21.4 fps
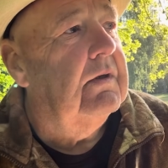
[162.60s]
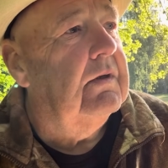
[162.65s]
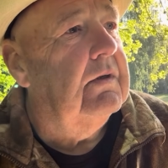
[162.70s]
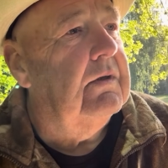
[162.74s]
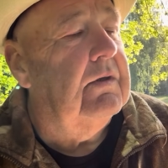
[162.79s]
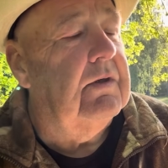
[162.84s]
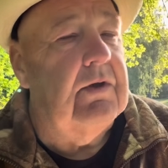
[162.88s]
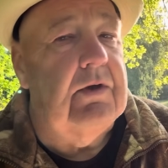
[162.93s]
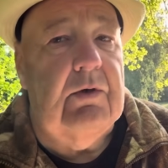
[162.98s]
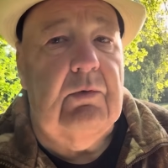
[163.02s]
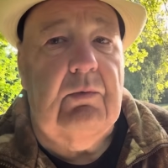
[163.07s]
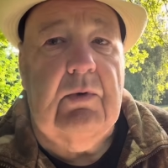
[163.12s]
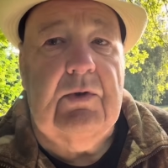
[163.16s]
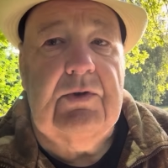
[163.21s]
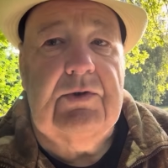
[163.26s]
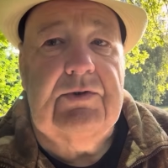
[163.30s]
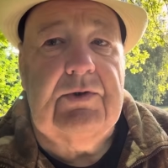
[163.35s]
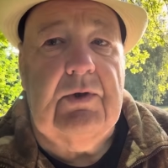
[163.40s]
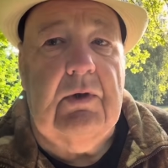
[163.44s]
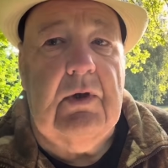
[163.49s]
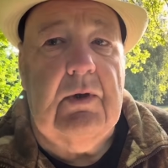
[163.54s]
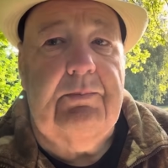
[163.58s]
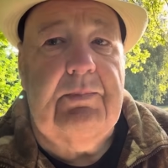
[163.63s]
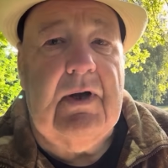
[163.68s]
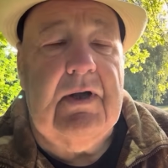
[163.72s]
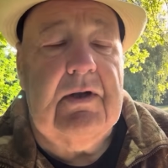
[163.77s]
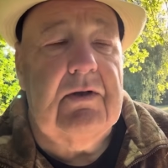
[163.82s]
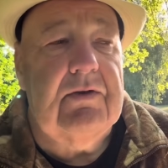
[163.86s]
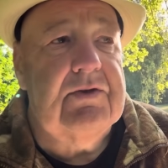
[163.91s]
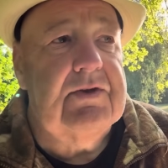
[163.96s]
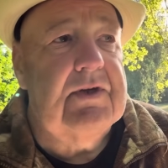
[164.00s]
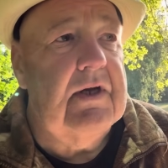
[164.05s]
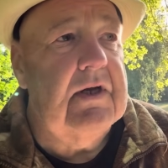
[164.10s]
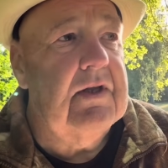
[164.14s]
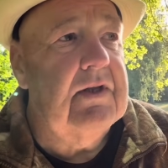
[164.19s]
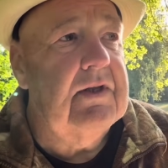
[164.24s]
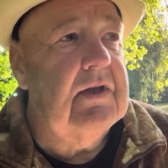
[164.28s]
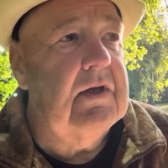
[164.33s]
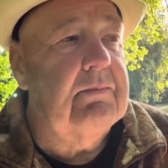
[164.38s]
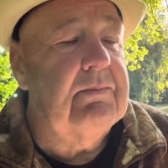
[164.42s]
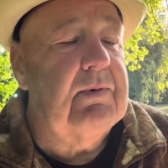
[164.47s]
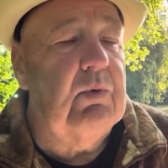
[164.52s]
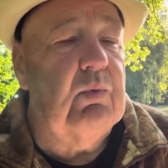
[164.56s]
They don't want solar panels down
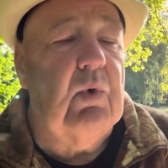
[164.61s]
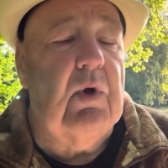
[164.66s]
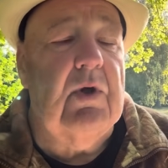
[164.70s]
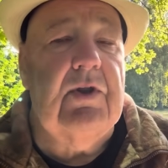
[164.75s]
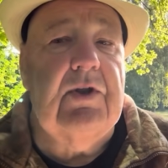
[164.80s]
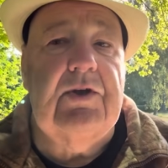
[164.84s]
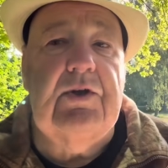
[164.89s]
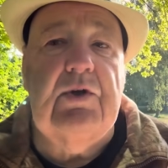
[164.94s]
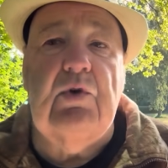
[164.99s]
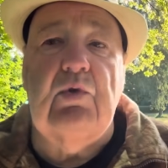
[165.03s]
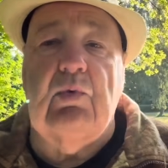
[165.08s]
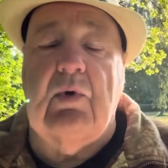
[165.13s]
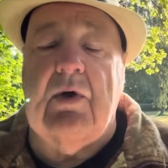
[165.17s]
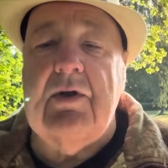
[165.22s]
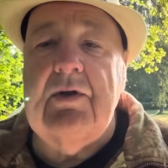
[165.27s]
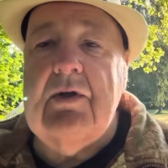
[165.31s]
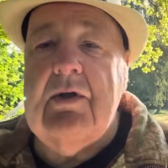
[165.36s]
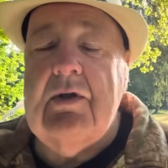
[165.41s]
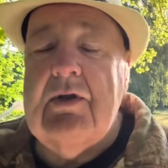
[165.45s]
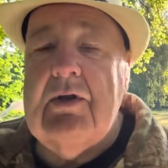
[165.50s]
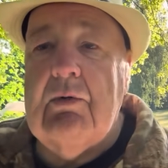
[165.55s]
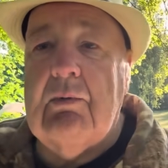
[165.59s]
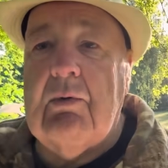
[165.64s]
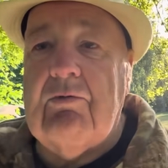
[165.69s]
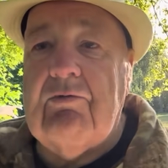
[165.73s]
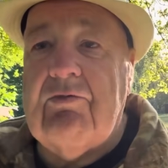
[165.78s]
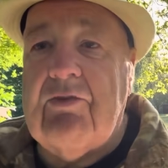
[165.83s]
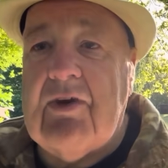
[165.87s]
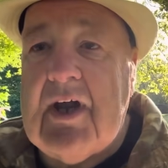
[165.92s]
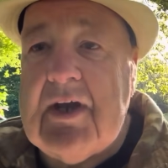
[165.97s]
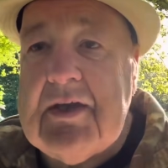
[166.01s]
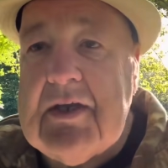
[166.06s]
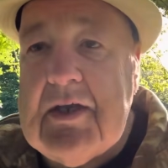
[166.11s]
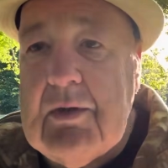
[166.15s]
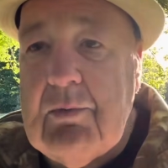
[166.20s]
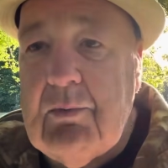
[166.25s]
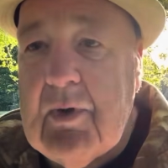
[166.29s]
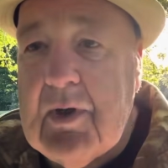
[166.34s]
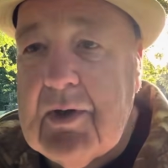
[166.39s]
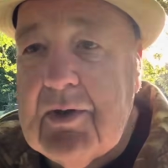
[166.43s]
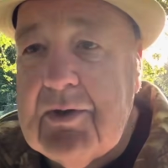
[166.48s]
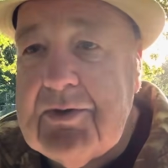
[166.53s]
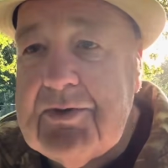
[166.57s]
there, but what they do want, they want fracking
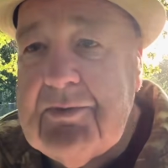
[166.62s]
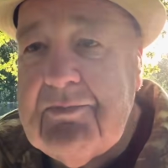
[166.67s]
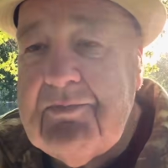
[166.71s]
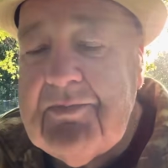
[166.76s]
wells.